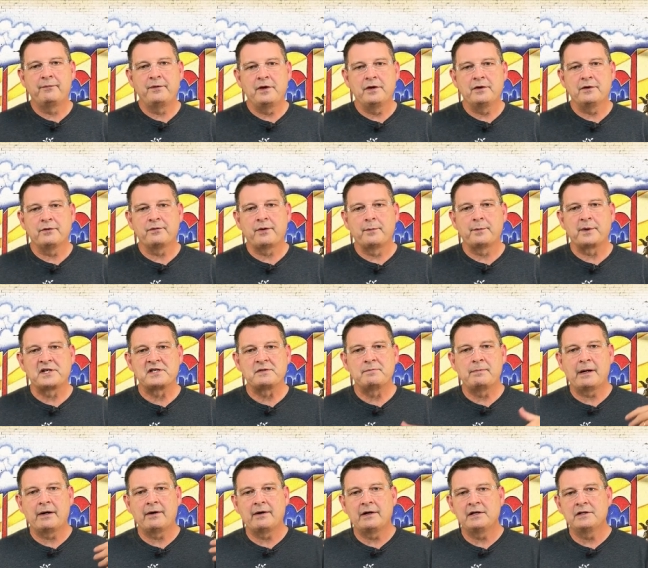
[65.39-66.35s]
eh, either from
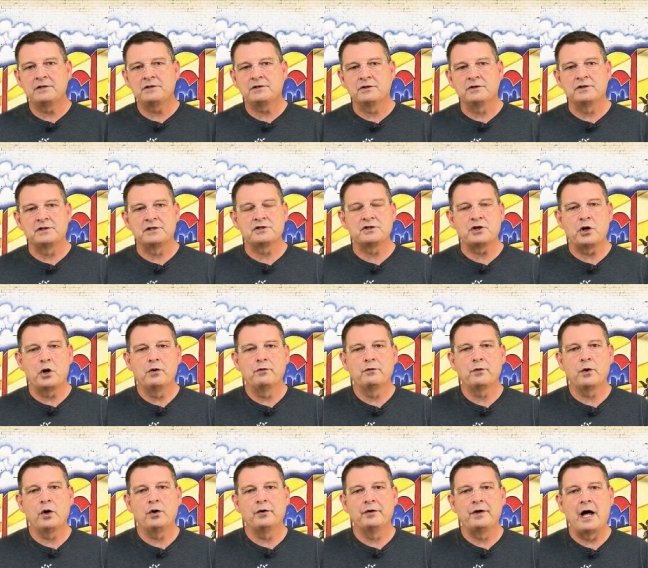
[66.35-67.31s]
experience or just
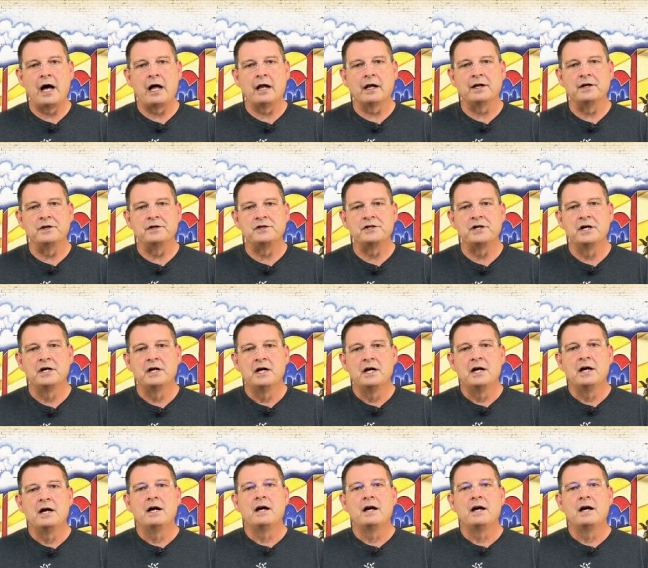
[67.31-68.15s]
overall knowledge.